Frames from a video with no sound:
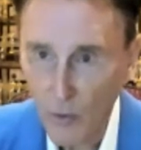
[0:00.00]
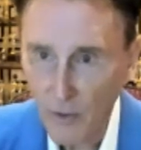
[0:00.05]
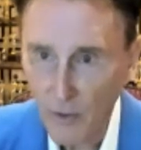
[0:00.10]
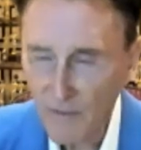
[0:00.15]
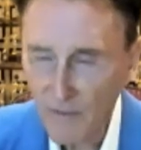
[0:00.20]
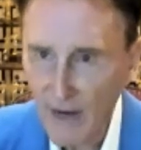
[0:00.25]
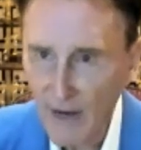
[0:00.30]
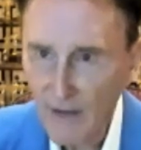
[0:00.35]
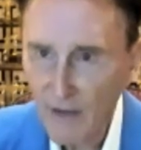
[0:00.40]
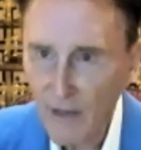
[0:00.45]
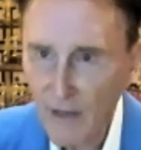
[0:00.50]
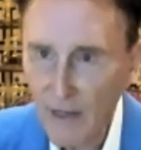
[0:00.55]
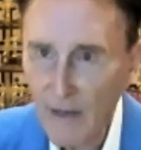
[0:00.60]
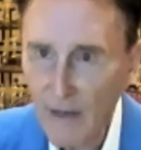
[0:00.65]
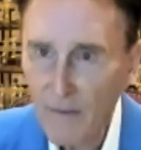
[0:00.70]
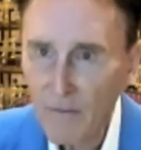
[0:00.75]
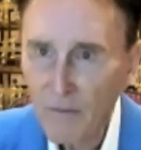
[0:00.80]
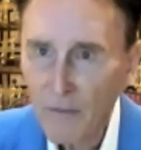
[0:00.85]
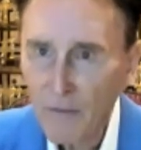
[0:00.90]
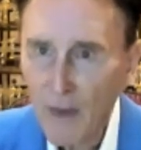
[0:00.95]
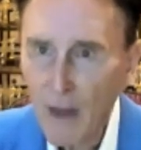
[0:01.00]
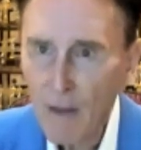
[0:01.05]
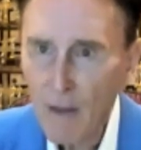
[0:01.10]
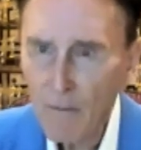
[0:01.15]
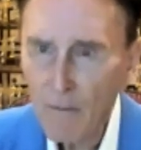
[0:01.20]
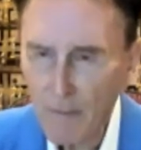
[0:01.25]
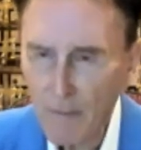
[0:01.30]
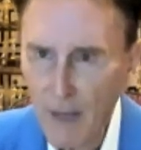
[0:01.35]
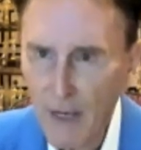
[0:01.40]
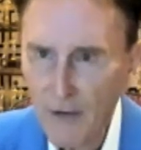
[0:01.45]
In fact, the
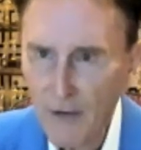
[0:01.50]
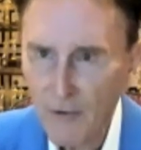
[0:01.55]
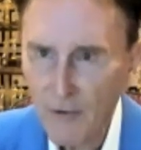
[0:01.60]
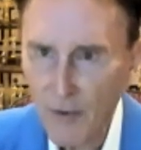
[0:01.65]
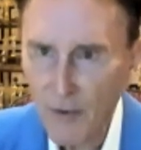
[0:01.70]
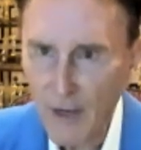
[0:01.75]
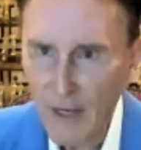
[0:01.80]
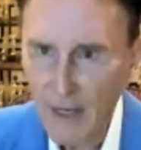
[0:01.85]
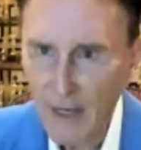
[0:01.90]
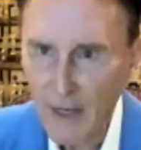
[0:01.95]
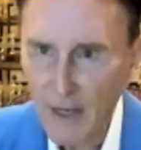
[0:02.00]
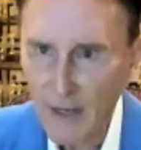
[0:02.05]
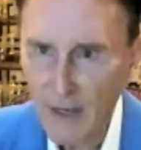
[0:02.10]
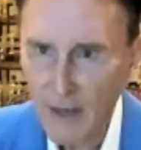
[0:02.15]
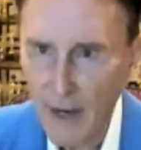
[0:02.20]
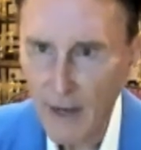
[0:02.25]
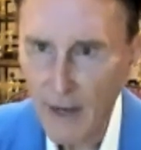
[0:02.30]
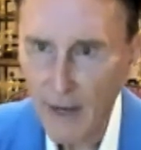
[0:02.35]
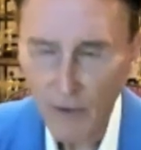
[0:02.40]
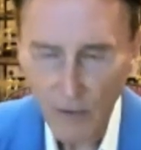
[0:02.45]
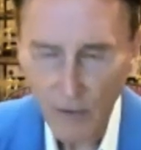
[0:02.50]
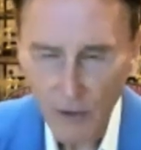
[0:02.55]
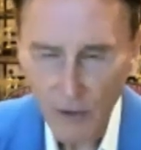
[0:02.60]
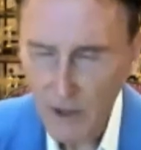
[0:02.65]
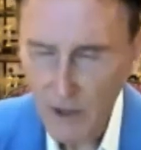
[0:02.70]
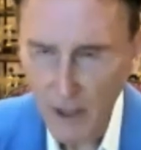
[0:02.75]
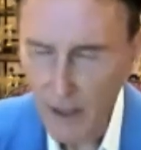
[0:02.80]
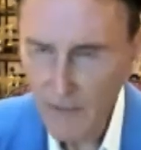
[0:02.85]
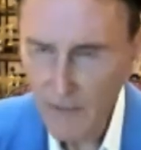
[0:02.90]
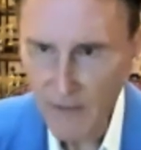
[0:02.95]
Mediterranean diet, though
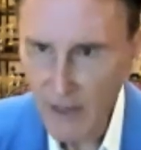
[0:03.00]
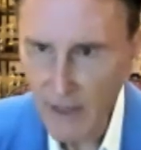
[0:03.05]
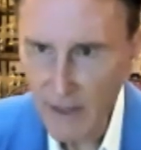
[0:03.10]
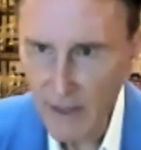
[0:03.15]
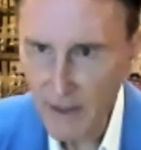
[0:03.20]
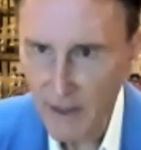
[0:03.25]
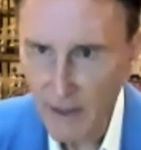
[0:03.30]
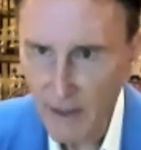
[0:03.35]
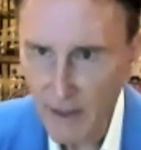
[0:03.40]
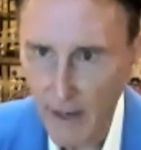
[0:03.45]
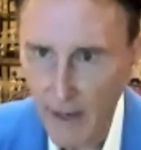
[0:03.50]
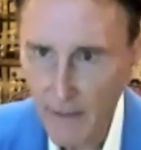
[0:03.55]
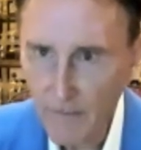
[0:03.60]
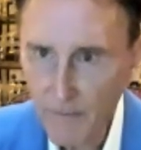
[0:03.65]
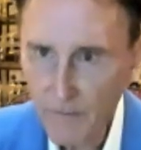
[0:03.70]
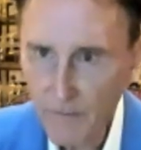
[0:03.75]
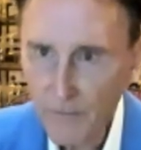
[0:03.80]
it's not a vegan diet,